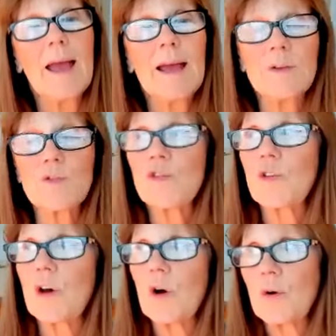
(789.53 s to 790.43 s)
And
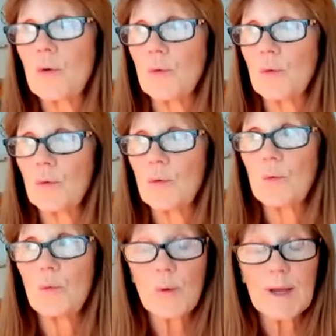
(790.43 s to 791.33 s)
so
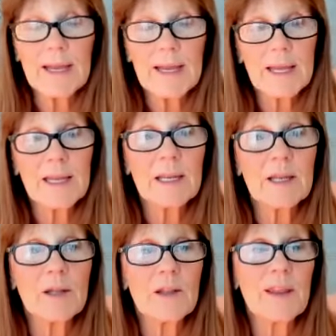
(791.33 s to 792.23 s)

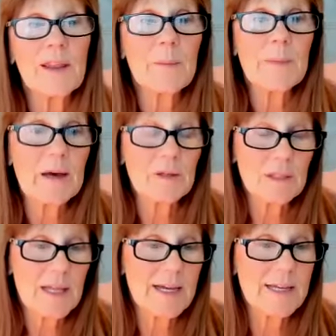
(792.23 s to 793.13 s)
when that
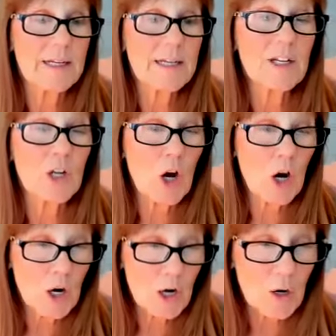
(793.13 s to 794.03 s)
mountain lion and
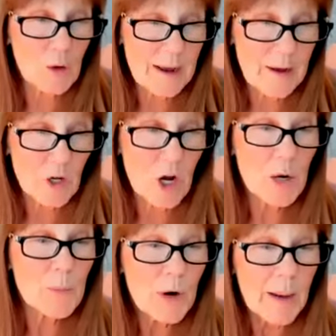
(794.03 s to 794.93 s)
around
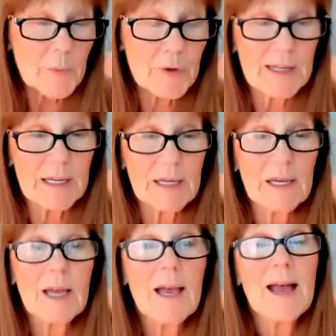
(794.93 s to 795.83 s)
our property
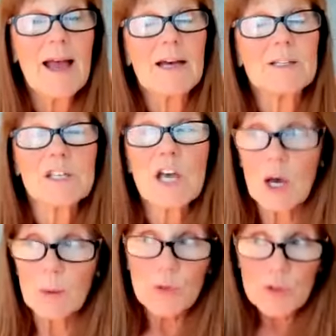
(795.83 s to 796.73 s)
has
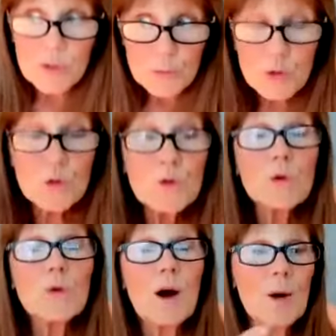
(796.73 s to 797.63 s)
come
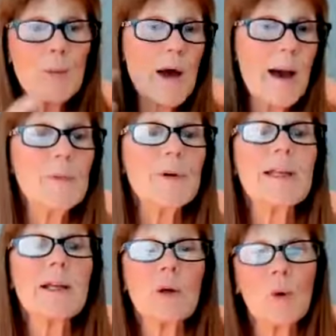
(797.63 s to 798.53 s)
through our
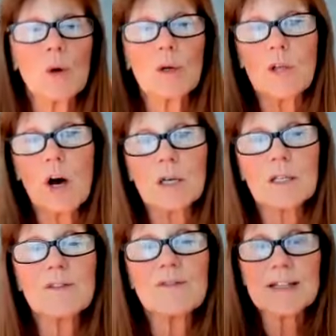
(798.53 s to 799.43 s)
property or along
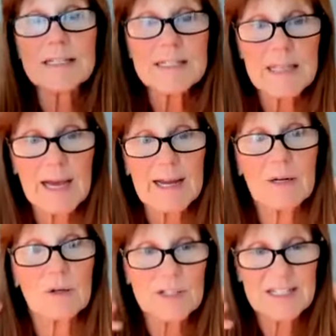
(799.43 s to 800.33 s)
the fence line
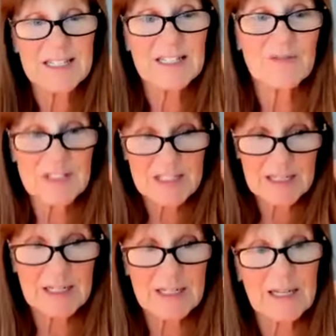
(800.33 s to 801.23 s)
or is in the
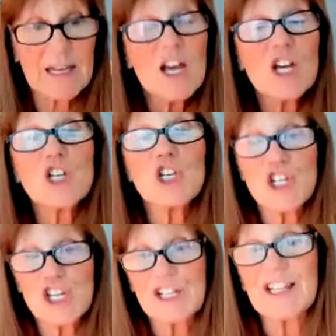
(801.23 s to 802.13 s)
vicinity,
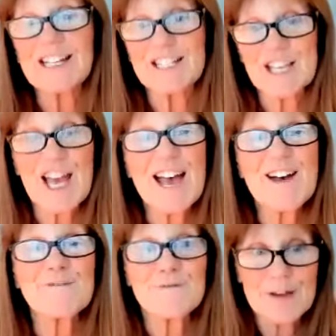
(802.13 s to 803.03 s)
she lets
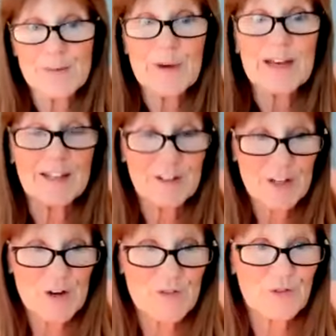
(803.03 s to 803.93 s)
everybody
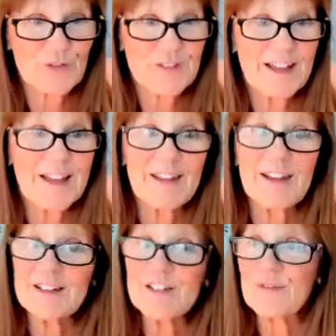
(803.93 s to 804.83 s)
know. And
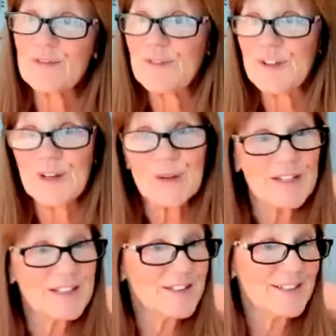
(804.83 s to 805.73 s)
it's
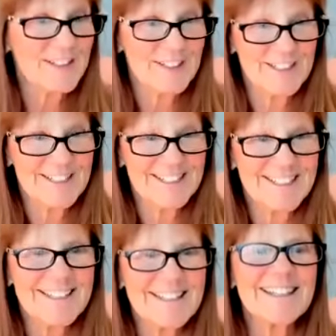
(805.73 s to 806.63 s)
very clear
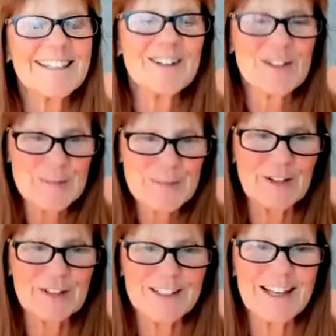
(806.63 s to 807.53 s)
that there's a
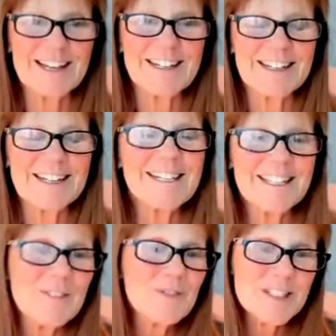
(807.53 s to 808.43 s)
mountain lion
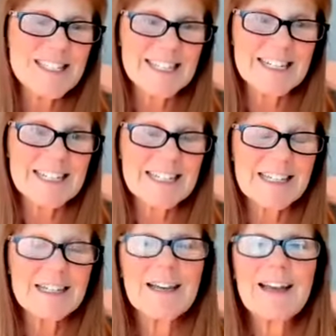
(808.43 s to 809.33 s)
in the
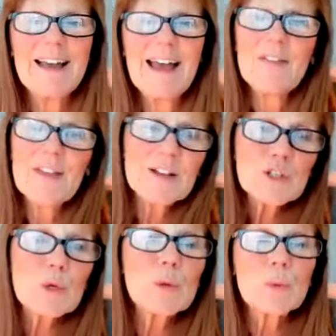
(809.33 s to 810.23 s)
vicinity, and
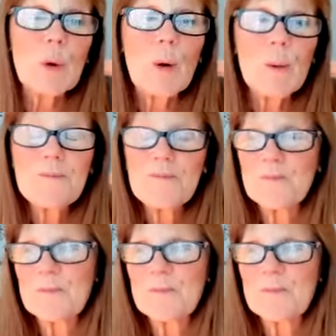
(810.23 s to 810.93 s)
that's her role.